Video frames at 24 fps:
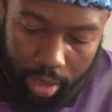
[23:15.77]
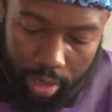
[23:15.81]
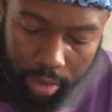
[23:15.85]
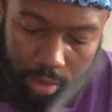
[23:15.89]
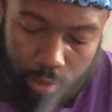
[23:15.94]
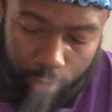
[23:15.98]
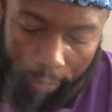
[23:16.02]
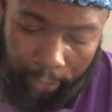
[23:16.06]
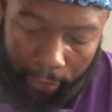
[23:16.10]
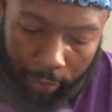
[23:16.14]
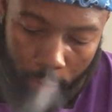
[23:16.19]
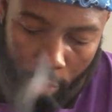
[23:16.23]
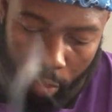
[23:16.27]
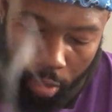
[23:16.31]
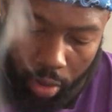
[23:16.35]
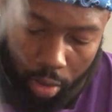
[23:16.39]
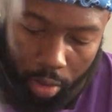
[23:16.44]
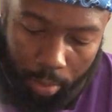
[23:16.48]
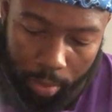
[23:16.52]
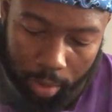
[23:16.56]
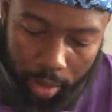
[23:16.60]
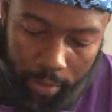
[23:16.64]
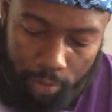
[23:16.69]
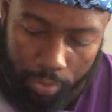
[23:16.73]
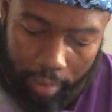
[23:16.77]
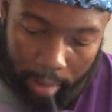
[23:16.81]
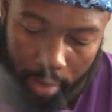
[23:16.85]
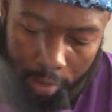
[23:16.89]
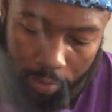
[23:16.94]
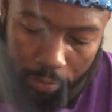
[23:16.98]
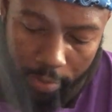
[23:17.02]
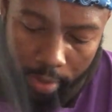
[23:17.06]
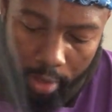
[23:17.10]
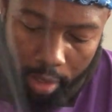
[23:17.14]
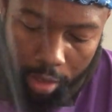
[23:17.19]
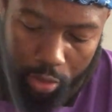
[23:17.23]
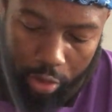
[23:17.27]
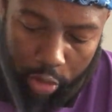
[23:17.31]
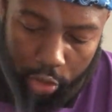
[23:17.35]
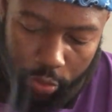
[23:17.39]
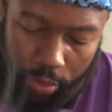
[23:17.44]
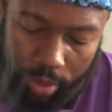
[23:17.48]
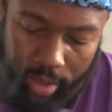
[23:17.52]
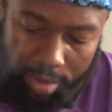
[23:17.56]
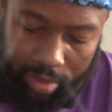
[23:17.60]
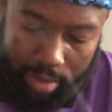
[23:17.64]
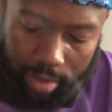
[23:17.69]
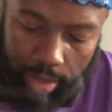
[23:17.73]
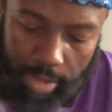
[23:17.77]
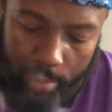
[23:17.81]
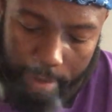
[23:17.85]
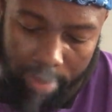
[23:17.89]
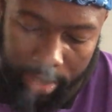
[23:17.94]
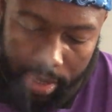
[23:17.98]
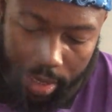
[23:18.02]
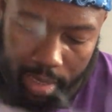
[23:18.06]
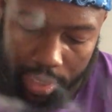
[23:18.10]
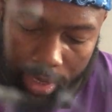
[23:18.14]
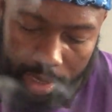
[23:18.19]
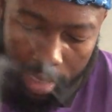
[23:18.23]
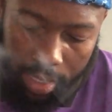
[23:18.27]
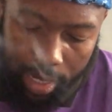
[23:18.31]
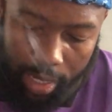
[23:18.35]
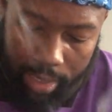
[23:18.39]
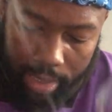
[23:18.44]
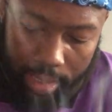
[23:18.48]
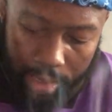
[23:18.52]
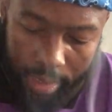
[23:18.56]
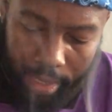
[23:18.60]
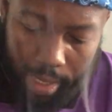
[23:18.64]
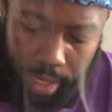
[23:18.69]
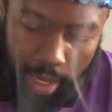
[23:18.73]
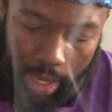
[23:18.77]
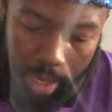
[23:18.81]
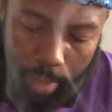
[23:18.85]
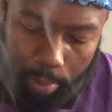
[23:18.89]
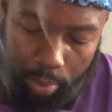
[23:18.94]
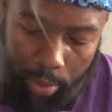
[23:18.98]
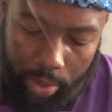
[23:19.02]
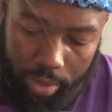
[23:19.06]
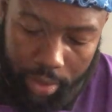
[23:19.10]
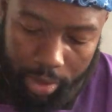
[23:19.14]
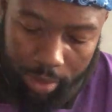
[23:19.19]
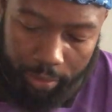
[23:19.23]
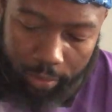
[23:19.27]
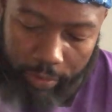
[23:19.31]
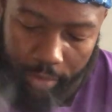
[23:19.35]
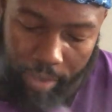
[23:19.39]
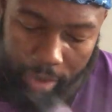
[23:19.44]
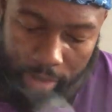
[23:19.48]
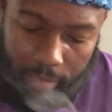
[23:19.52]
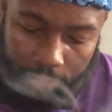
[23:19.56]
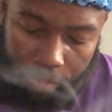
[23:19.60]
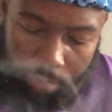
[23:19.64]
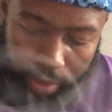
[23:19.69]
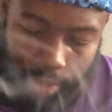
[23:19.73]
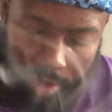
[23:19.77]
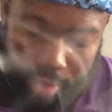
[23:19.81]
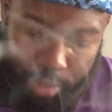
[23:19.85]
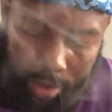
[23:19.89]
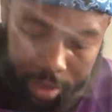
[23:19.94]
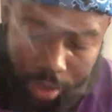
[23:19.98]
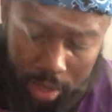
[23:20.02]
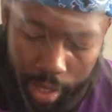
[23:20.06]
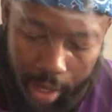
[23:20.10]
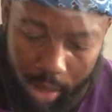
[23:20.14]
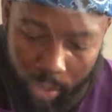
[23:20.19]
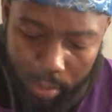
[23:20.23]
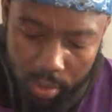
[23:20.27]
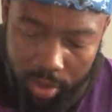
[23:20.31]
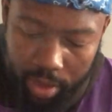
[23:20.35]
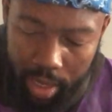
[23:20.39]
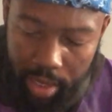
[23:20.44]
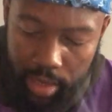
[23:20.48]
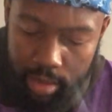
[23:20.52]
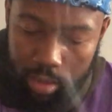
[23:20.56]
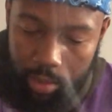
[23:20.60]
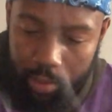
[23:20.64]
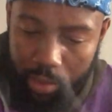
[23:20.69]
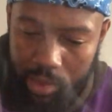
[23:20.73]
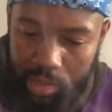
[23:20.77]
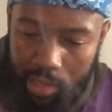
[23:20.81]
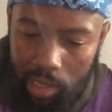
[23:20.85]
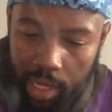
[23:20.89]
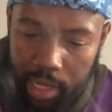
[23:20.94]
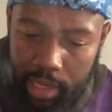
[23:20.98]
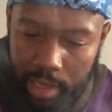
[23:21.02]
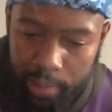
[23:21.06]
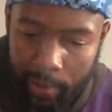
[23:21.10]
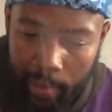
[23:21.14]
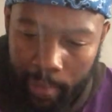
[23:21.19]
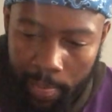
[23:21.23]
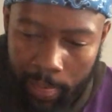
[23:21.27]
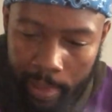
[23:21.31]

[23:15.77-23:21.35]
The form of, of their address seems to indicate that they had put their faith in Yahushua as the Messiah.